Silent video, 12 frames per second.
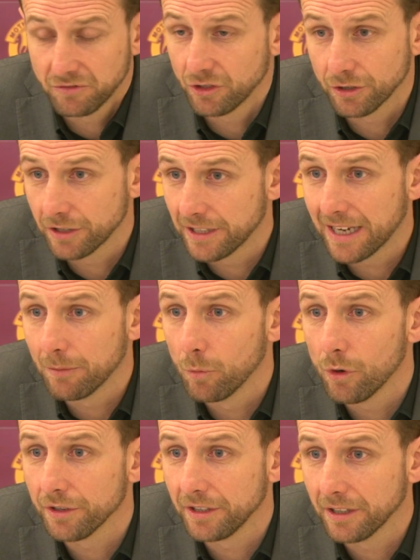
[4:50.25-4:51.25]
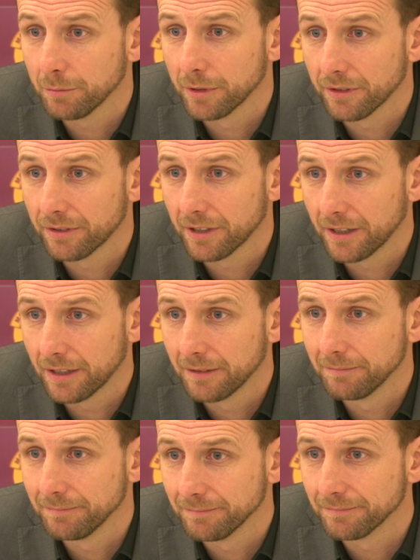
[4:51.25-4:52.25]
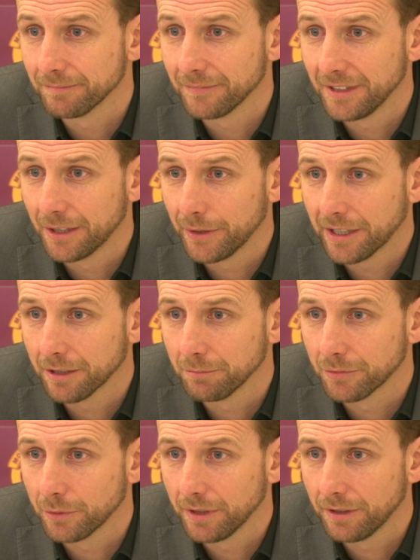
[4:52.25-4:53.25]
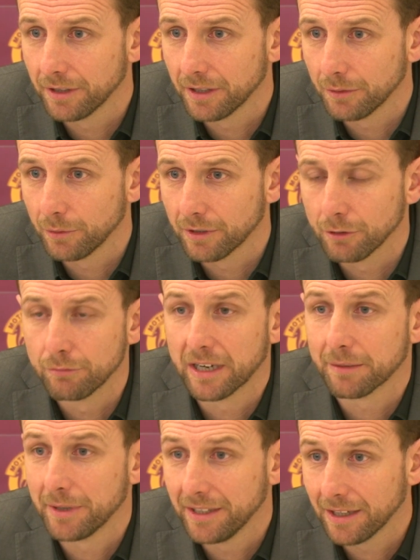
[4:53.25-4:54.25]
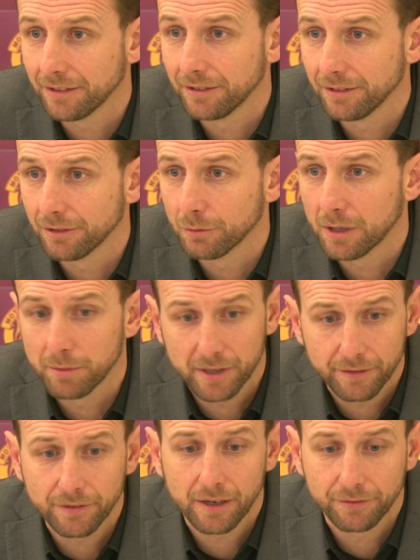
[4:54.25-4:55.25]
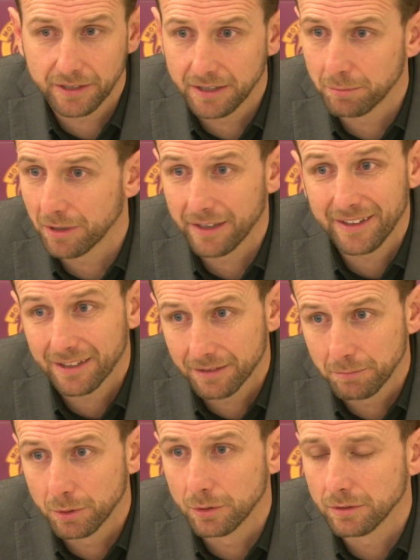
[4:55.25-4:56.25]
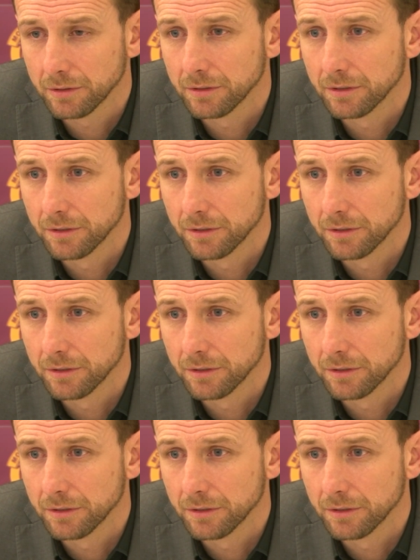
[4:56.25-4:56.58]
just to name one, you know. But you know, he comes with good recommendations as well. But I've seen the play, and that's important.